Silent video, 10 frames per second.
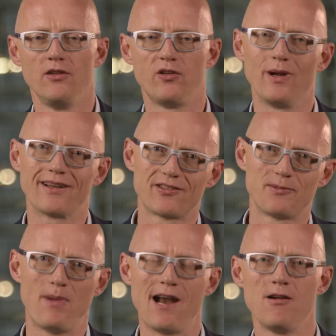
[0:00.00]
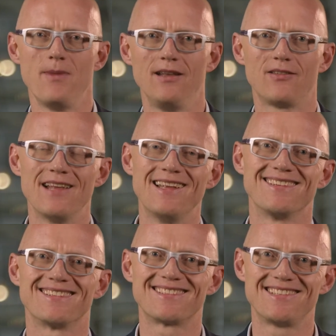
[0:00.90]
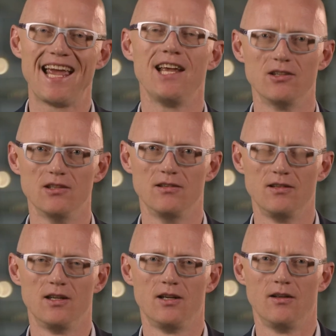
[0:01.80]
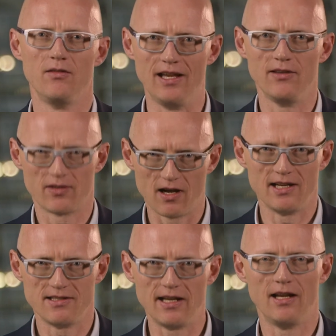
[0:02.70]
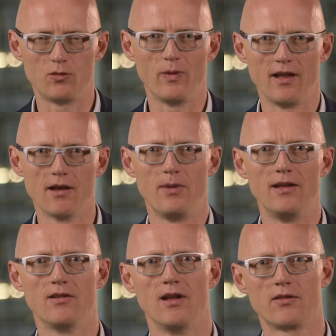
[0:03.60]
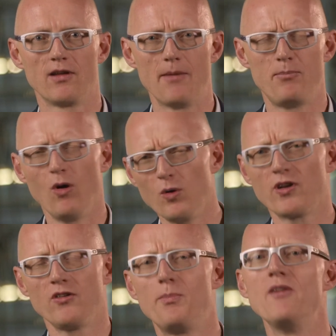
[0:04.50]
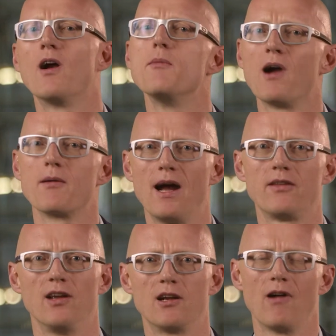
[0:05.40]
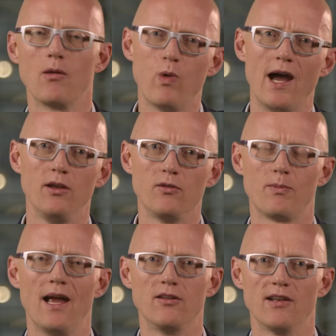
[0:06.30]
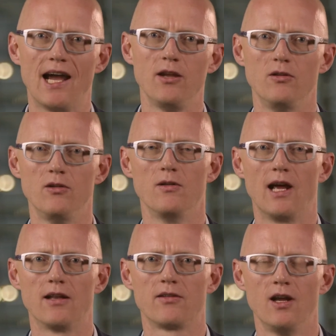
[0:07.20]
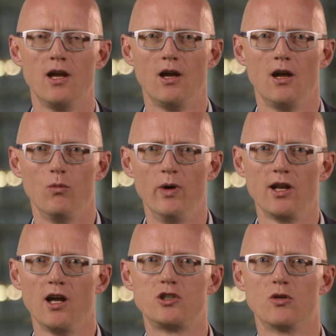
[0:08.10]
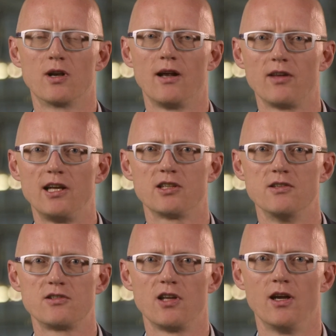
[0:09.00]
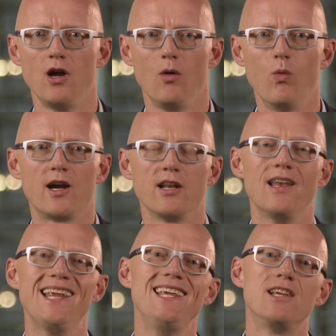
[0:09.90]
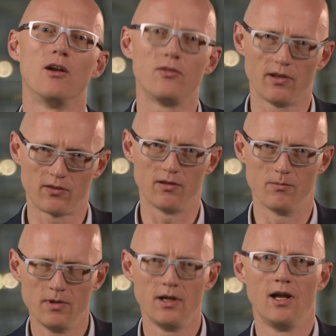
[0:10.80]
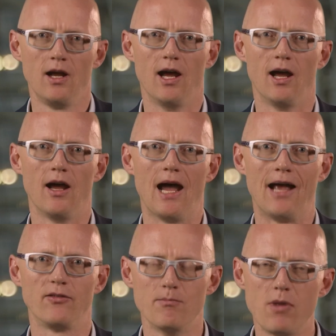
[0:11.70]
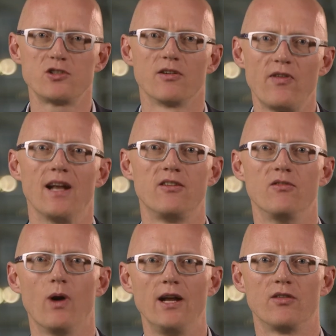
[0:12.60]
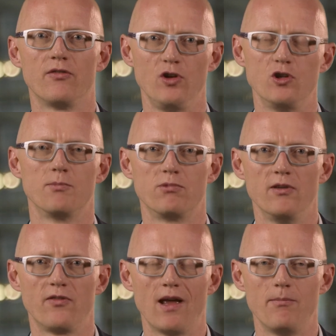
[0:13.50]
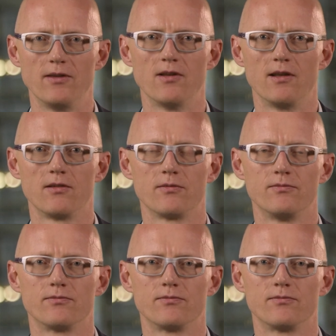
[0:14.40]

To experiment and then scale these ideas within a business, but also to be very pragmatic around where you spend and how you do that. We'd urge organizations to work in an ecosystem as the most effective way to future-proof their business.